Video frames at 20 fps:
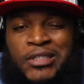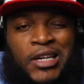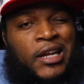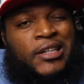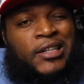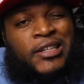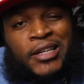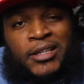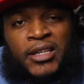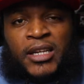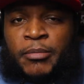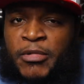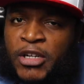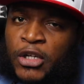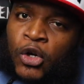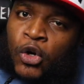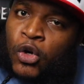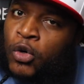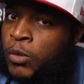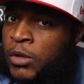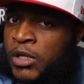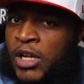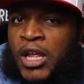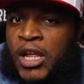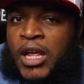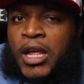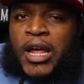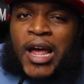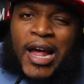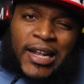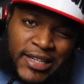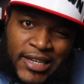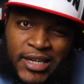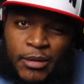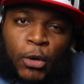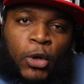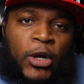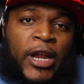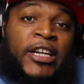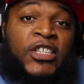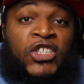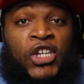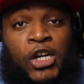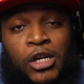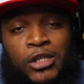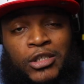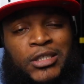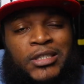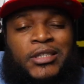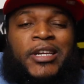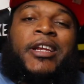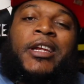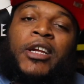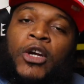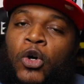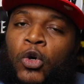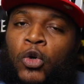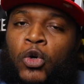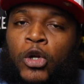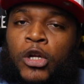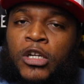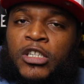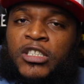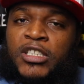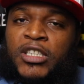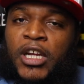I'm saying? I think Demun the cool one. I think he more like church. He, he cool, you know what I'm